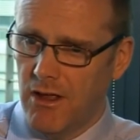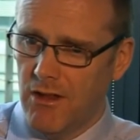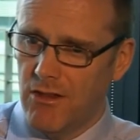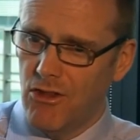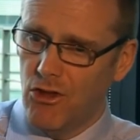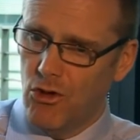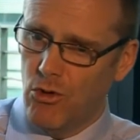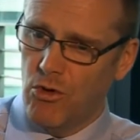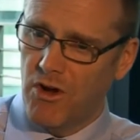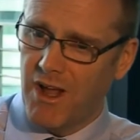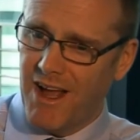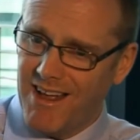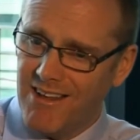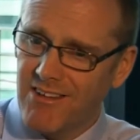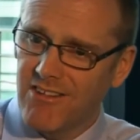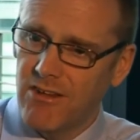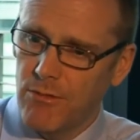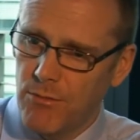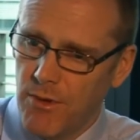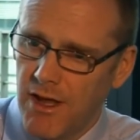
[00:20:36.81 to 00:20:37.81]
the court has
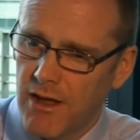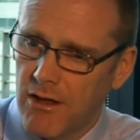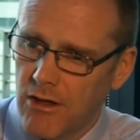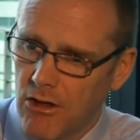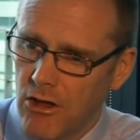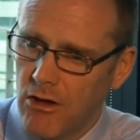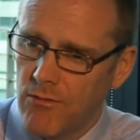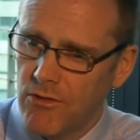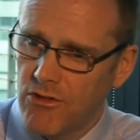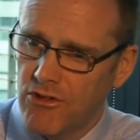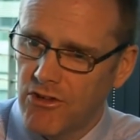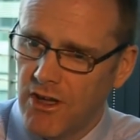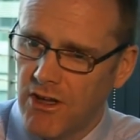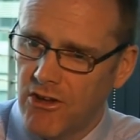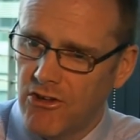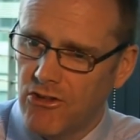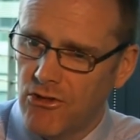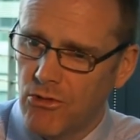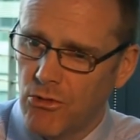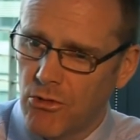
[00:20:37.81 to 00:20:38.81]
to make a
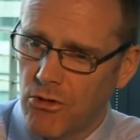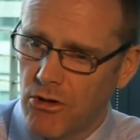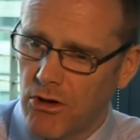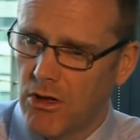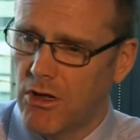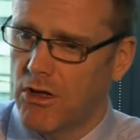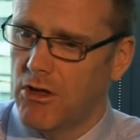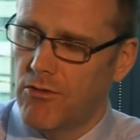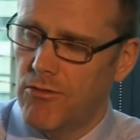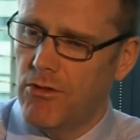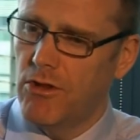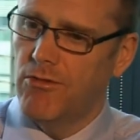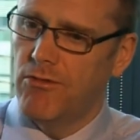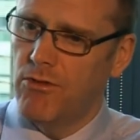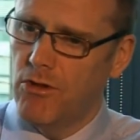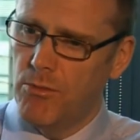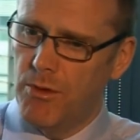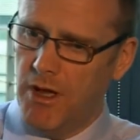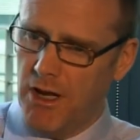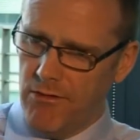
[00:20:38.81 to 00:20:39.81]
confiscation order for the
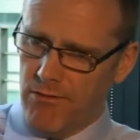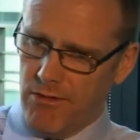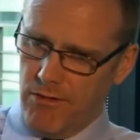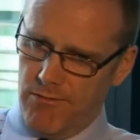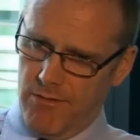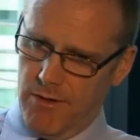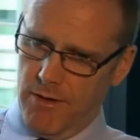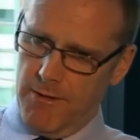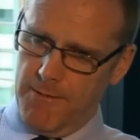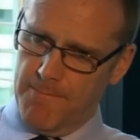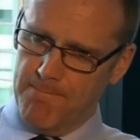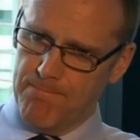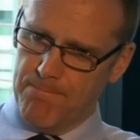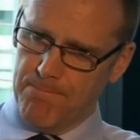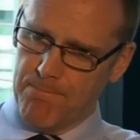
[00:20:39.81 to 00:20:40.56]
full benefit figure.